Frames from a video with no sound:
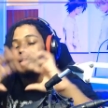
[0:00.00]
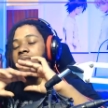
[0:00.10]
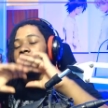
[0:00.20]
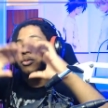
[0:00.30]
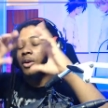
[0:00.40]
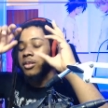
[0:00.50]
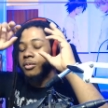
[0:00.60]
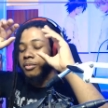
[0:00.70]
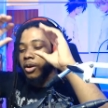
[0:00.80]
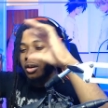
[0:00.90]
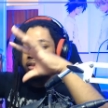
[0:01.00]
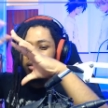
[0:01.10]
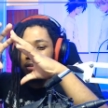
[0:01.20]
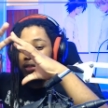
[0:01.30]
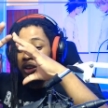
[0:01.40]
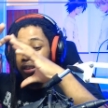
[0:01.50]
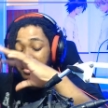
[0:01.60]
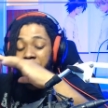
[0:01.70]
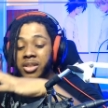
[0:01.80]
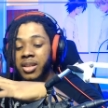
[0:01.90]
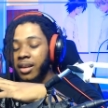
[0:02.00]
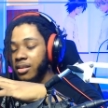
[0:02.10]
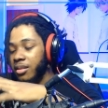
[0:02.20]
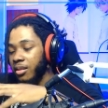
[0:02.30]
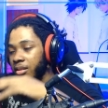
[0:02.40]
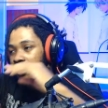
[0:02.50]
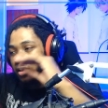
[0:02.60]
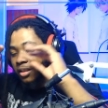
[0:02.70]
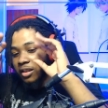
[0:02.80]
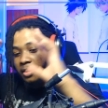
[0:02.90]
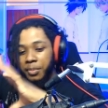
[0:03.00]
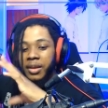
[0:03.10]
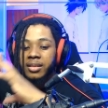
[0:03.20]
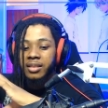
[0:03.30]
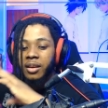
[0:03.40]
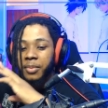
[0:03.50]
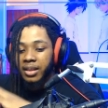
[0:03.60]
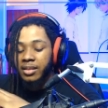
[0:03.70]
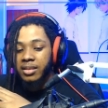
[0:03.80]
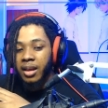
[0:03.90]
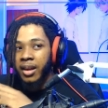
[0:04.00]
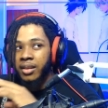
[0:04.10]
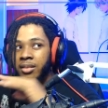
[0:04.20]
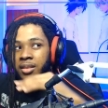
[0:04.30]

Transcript: So on a on a on a projector, a big setup inside,